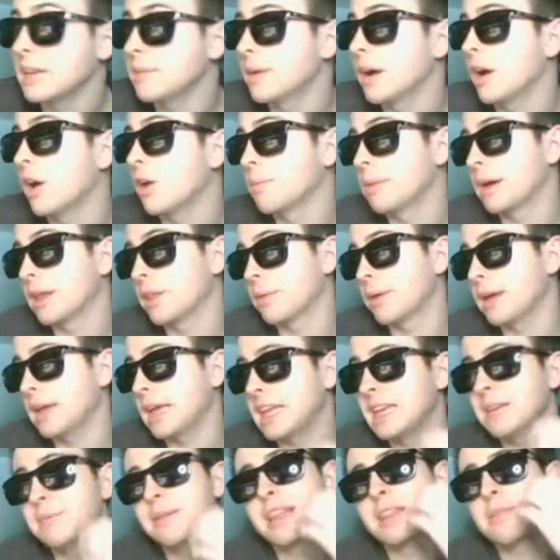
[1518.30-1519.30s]
Oh, by the way,
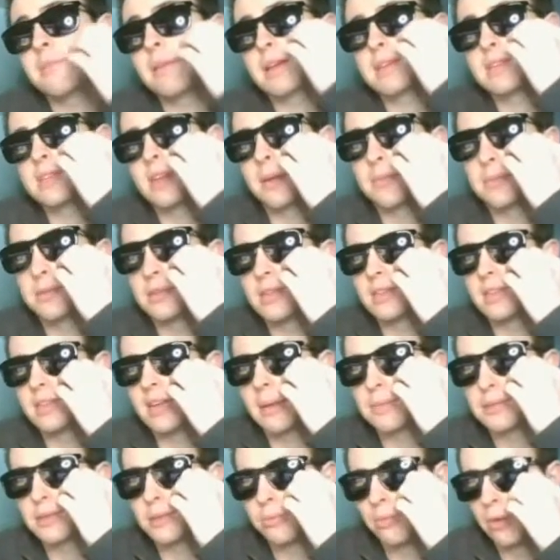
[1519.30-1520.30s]
anybody that makes the
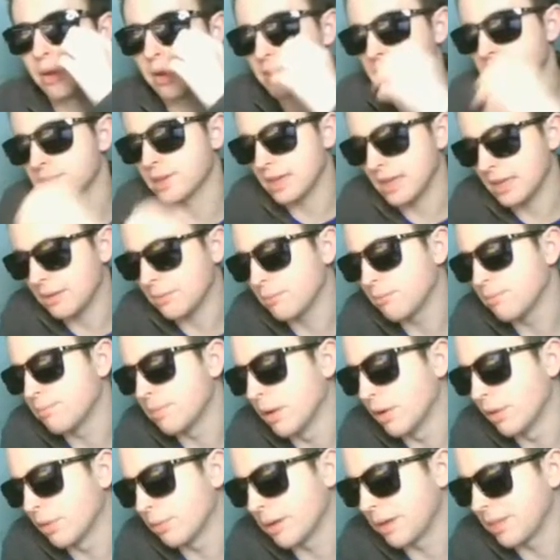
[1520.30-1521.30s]
top two players today
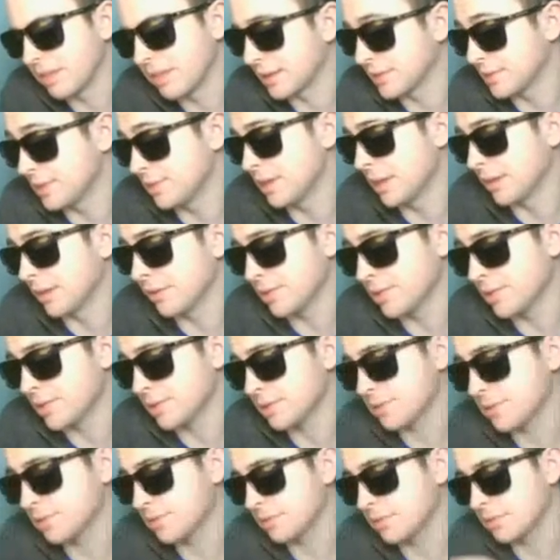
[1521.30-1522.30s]
both win
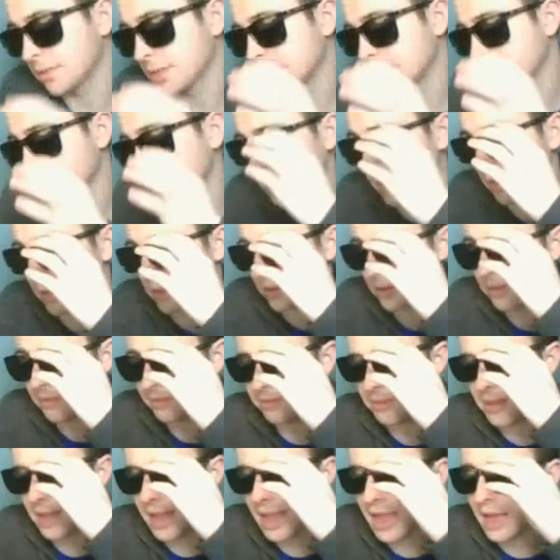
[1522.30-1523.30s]
$1,000
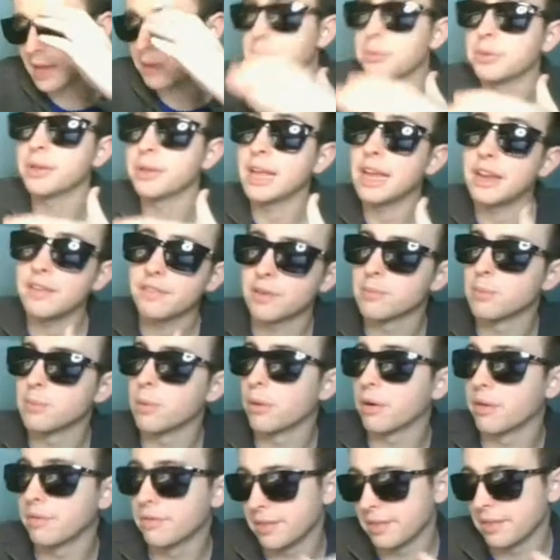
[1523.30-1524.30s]
and play for
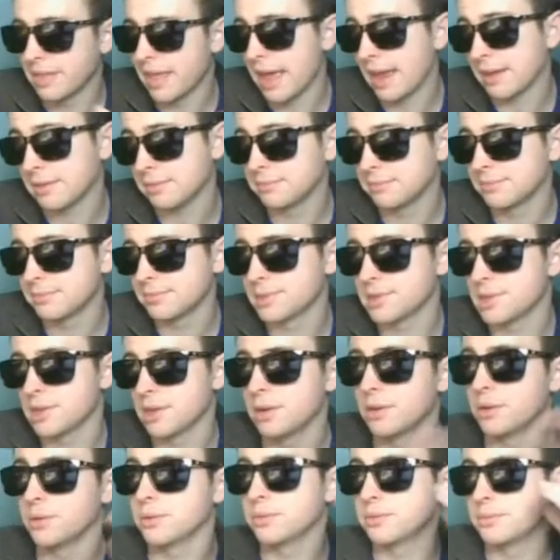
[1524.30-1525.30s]
more than that.
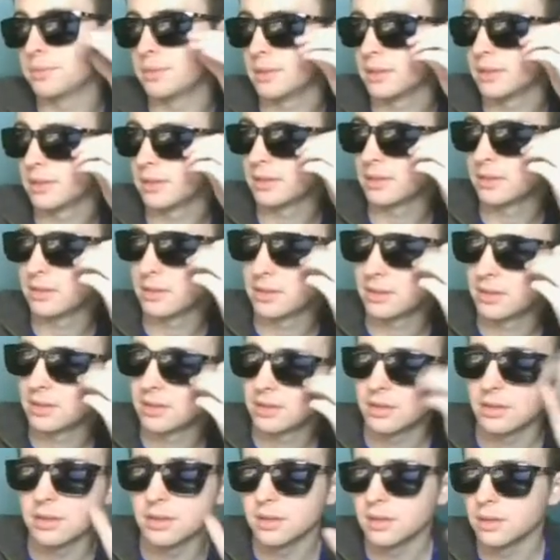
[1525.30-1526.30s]
So
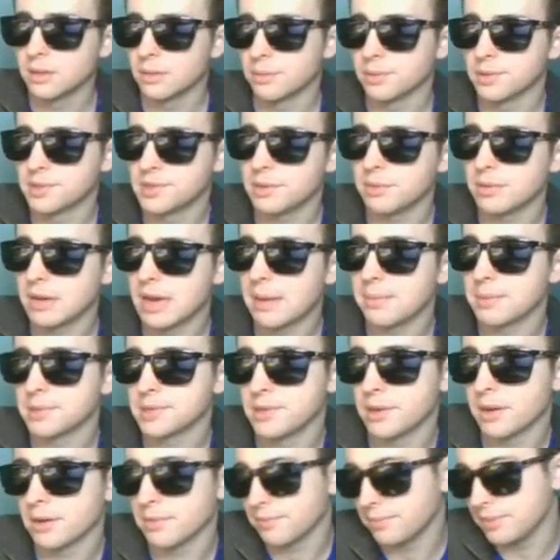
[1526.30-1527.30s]
we'll see what happens
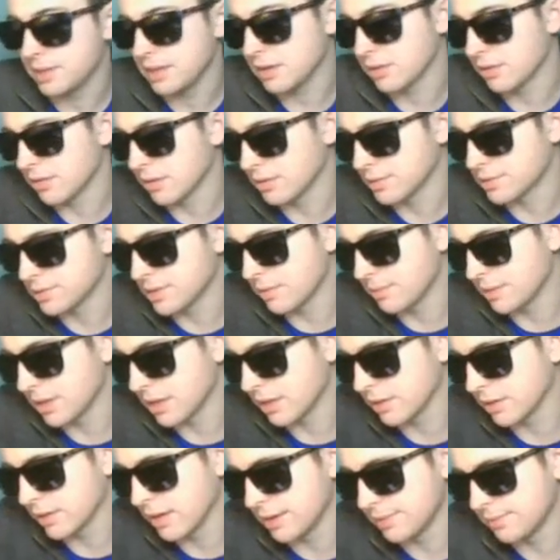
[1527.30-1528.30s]
here. Nikoko is coming
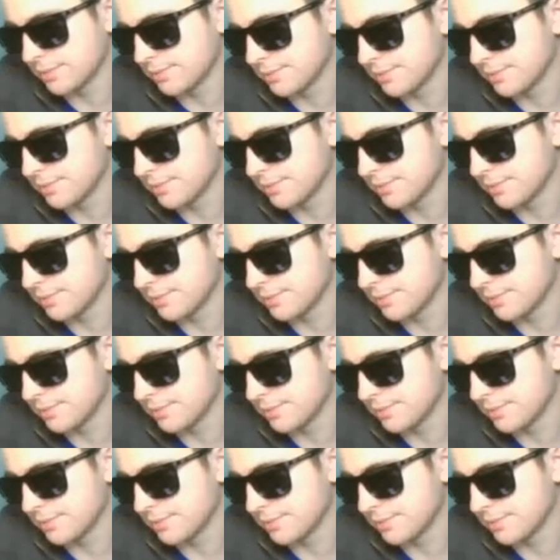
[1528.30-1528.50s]
online.